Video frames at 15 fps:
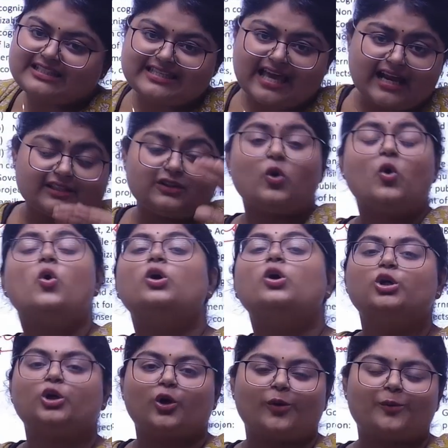Act, the old
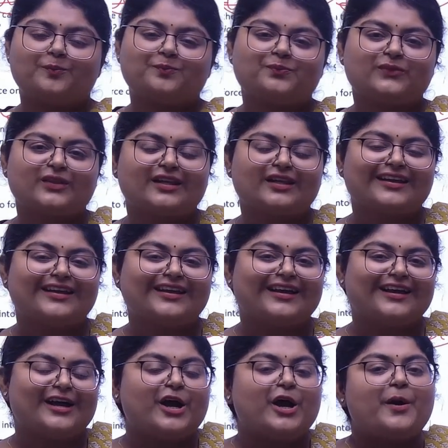law.
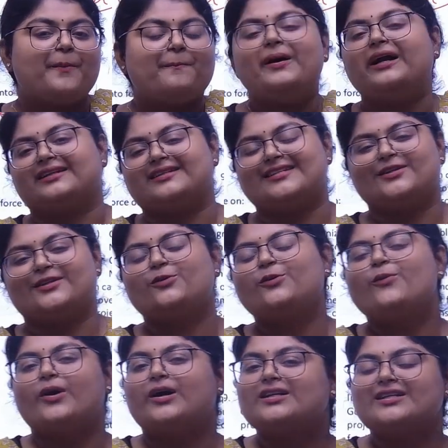But you know
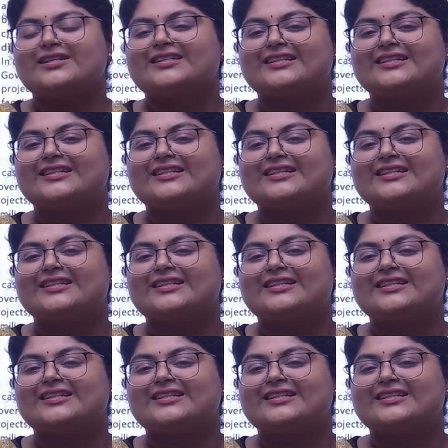what?